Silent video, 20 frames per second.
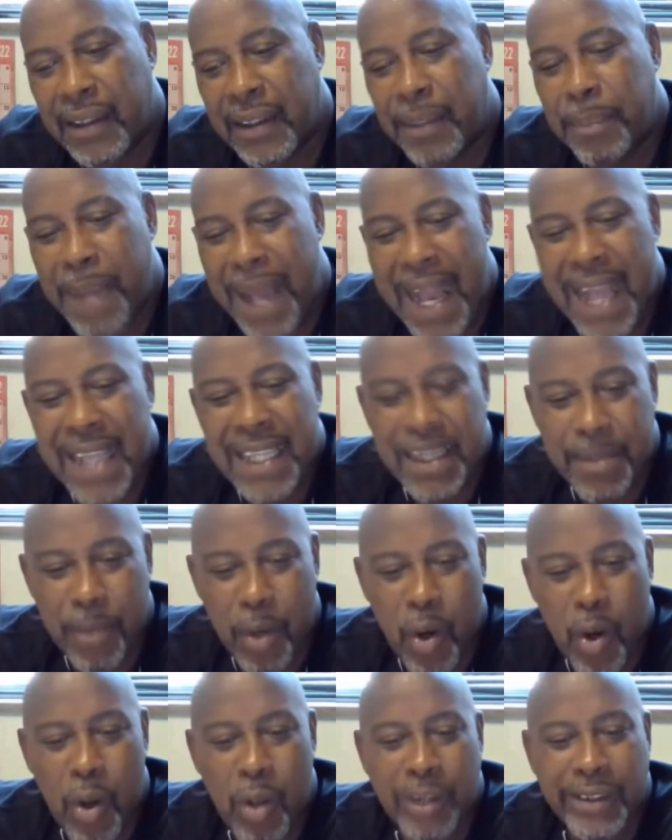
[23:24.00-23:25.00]

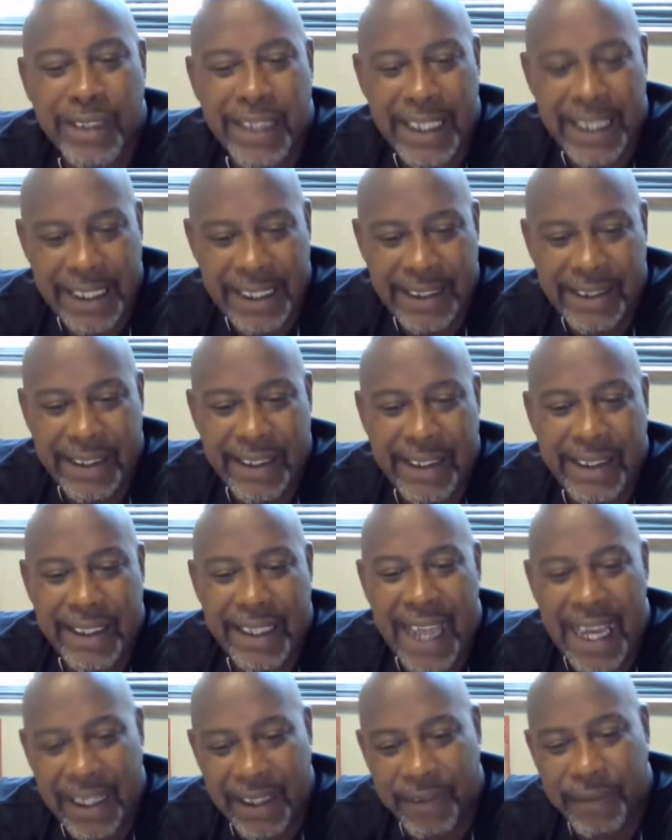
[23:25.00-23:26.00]
Basketball is easy,
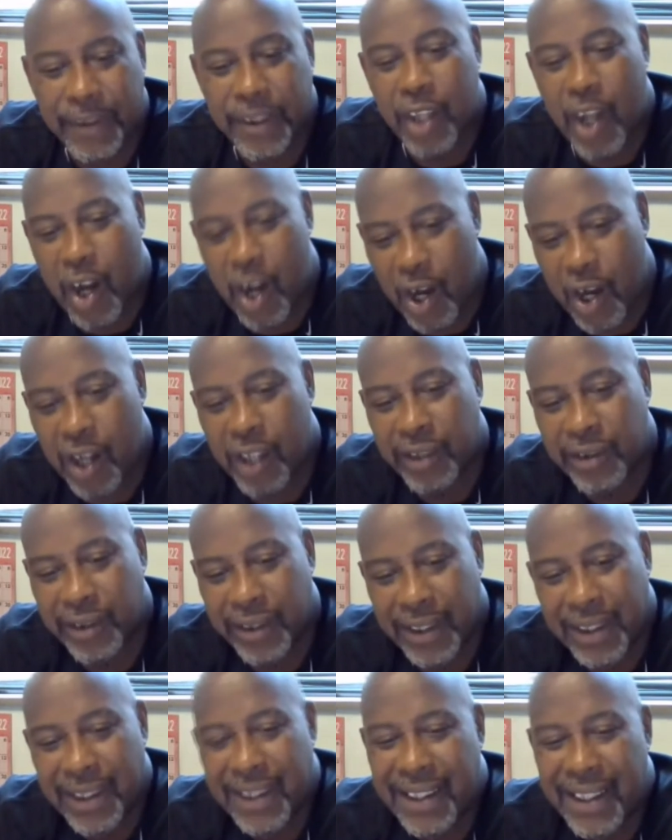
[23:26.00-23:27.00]
life is hard,
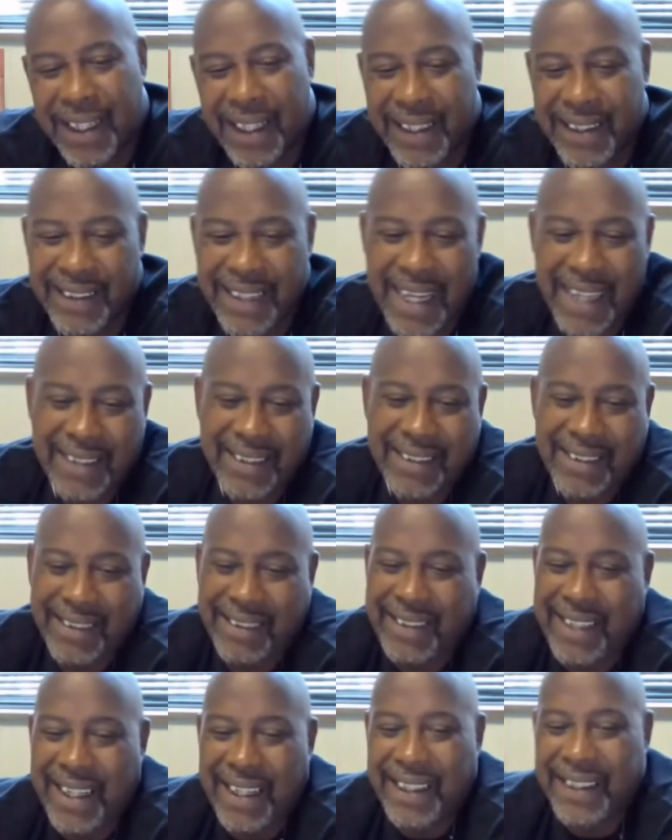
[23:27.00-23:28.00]
and that's the
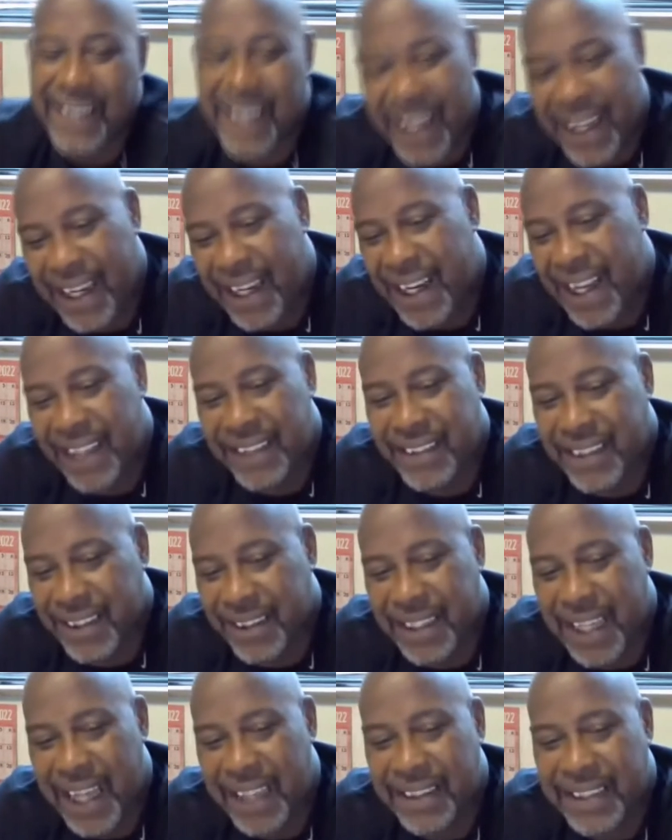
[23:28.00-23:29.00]
thing. And I just
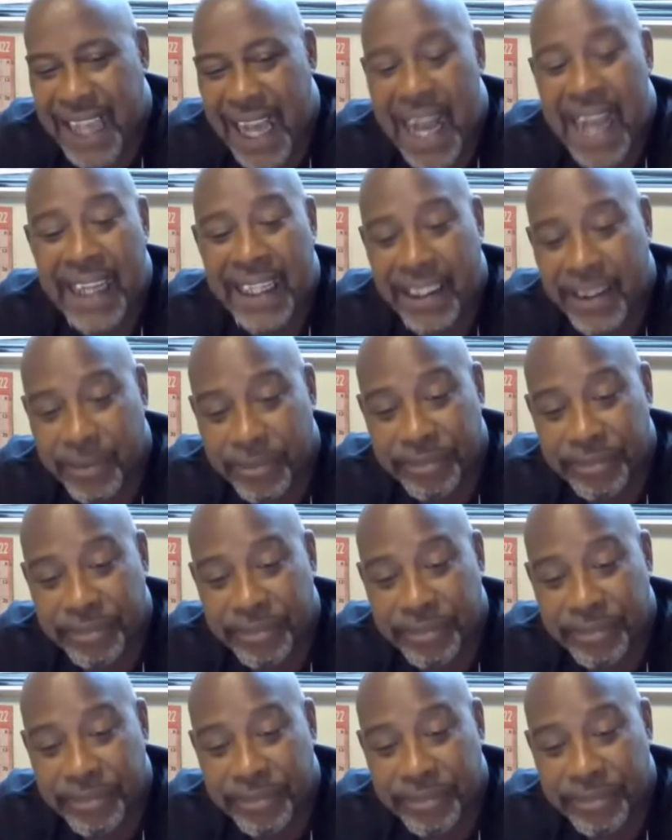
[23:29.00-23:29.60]
got tired,